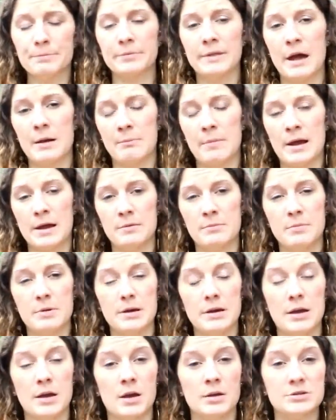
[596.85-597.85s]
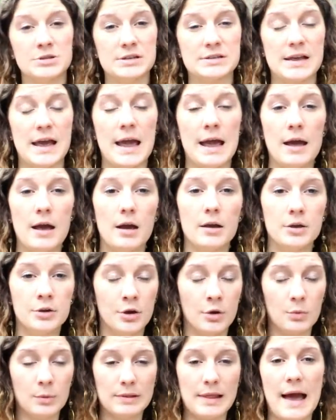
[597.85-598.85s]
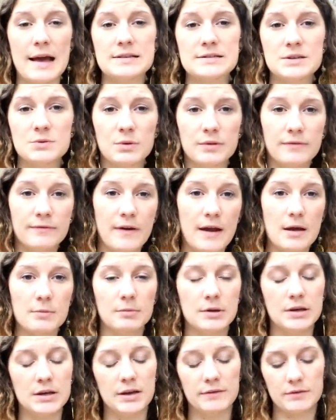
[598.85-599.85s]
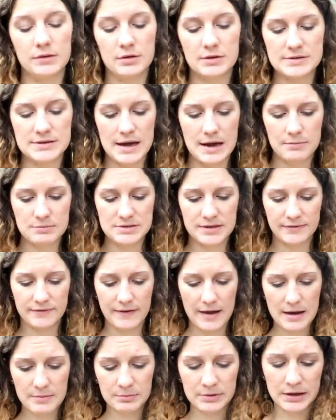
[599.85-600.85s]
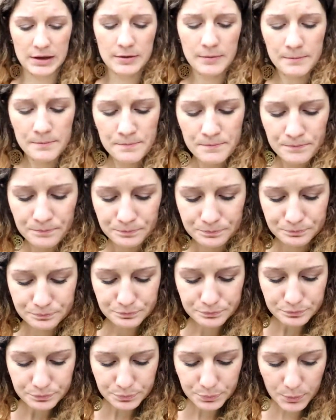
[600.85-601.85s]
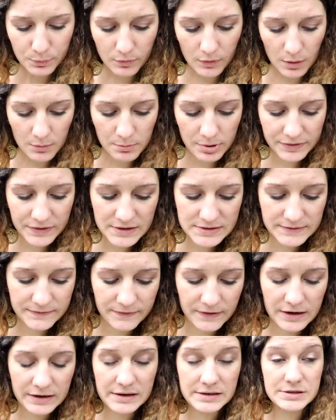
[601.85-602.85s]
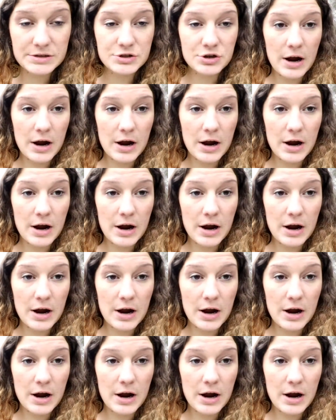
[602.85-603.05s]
That might be just, relaxing with family, giving your time to family. But this Venus